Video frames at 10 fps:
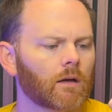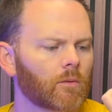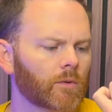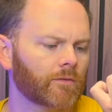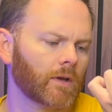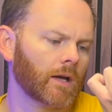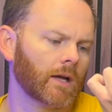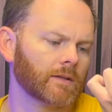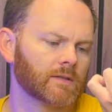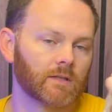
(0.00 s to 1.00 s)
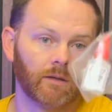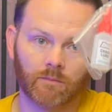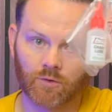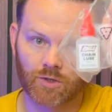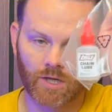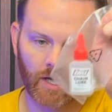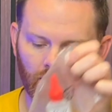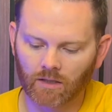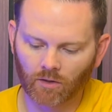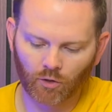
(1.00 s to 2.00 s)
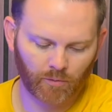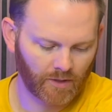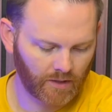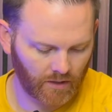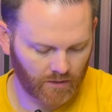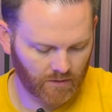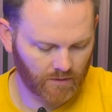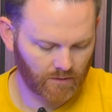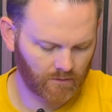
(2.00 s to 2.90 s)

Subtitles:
We've got some chain lubricant.